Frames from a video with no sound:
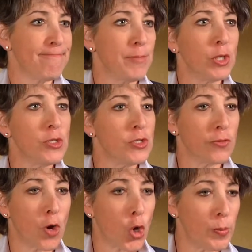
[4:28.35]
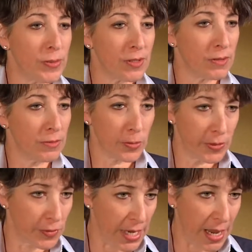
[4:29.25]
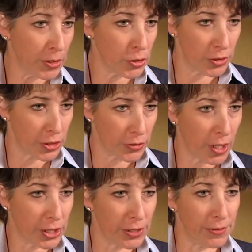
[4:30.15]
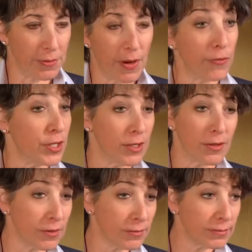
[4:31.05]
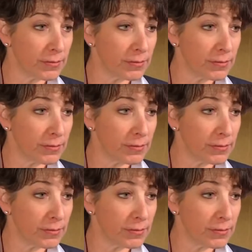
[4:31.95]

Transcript: millions of homes in terms of damage or destruction every year.